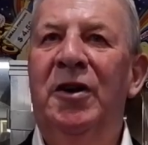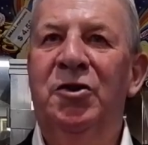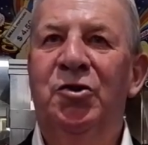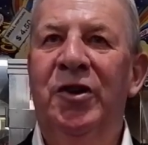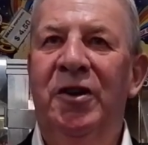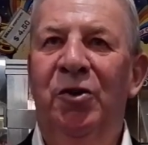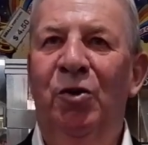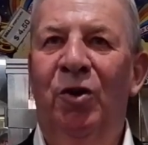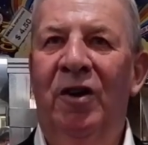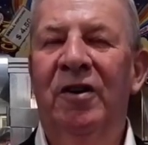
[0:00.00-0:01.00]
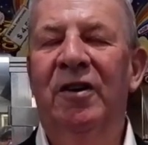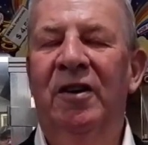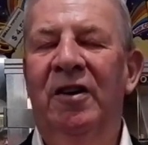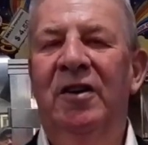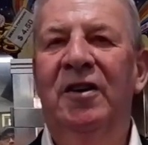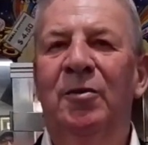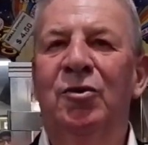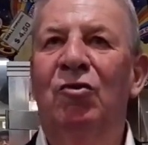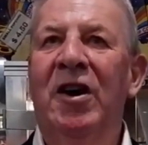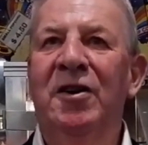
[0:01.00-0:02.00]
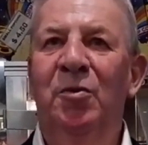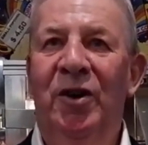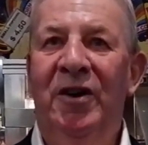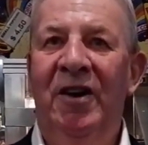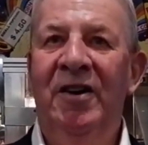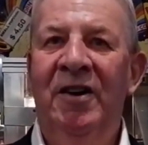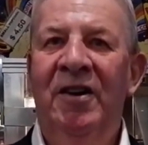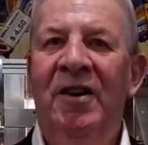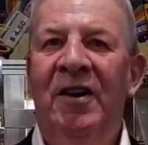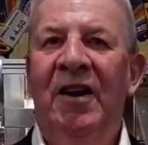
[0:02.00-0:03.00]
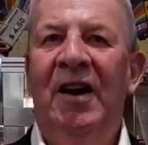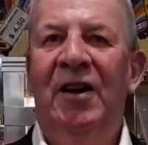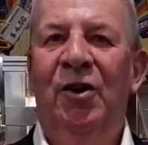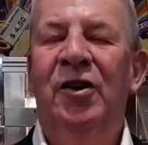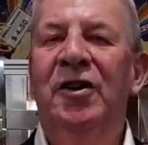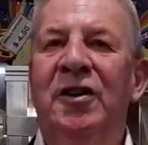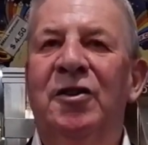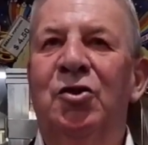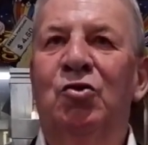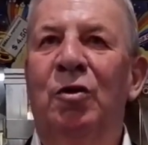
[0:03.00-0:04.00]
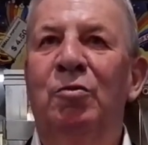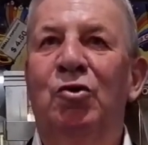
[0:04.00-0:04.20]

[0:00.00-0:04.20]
the main street in Gawler and it was raining one day and I could hear this drip,